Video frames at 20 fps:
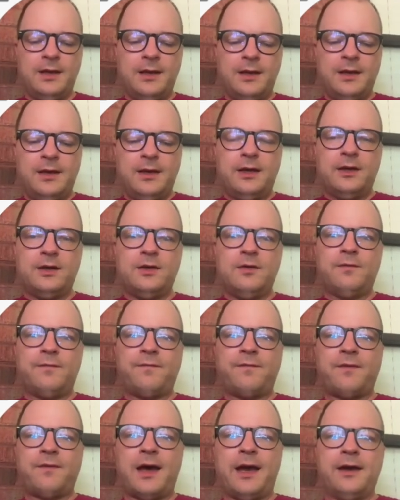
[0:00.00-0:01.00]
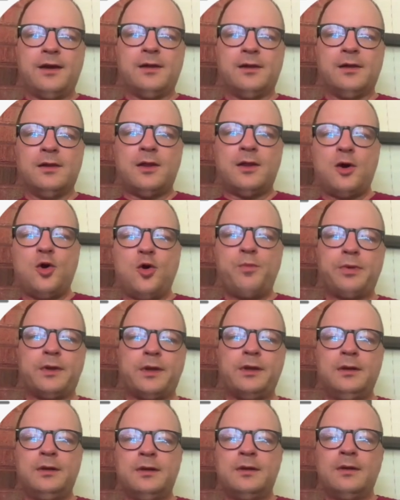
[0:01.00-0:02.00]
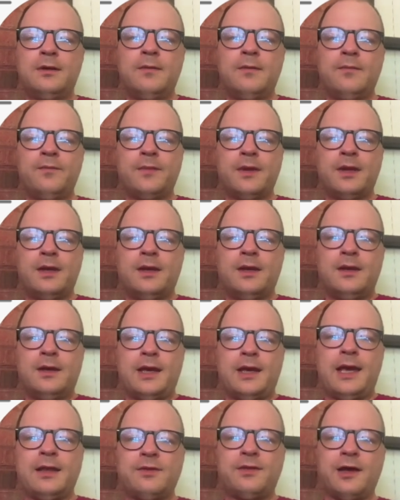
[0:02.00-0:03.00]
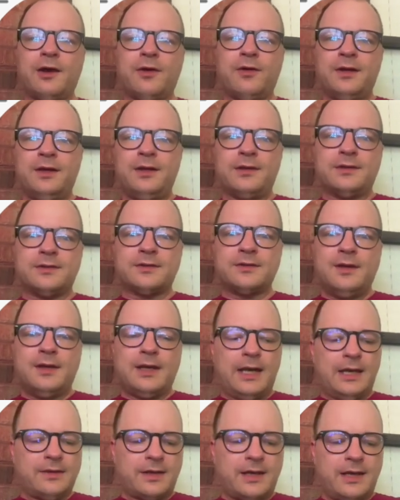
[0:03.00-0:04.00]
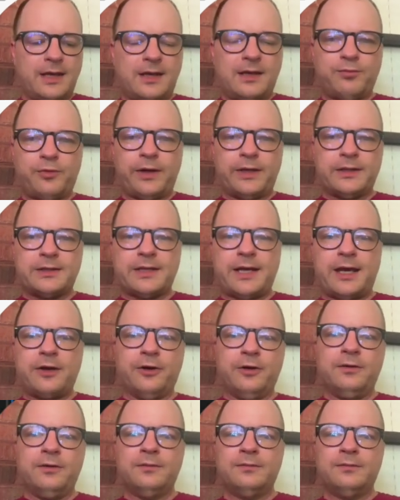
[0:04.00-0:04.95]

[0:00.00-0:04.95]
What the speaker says: and do file open, and there it is. And then I can press enter